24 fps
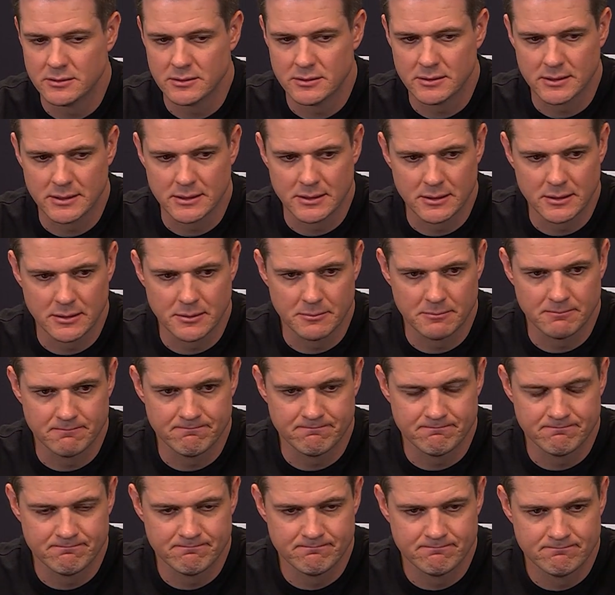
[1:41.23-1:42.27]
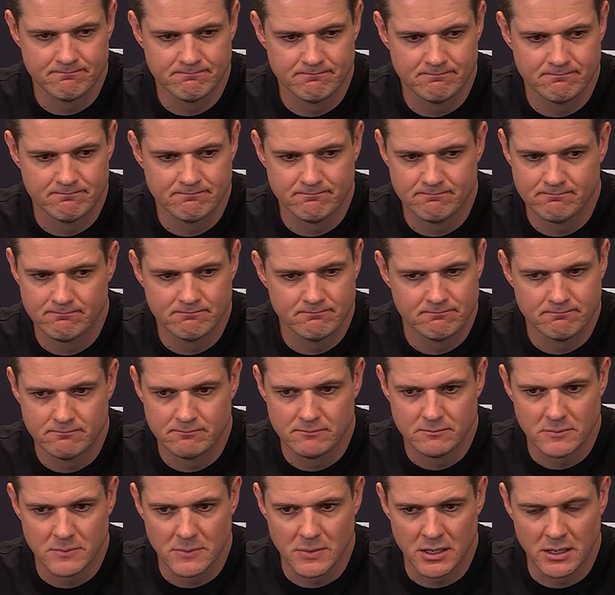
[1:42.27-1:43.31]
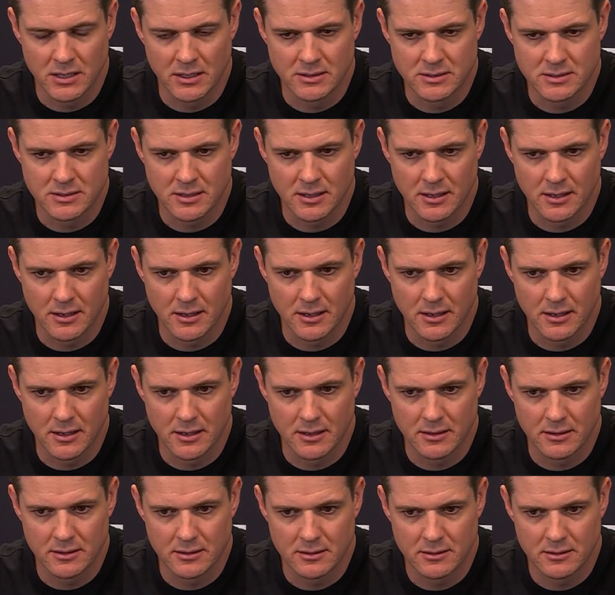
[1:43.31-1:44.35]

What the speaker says: That's hard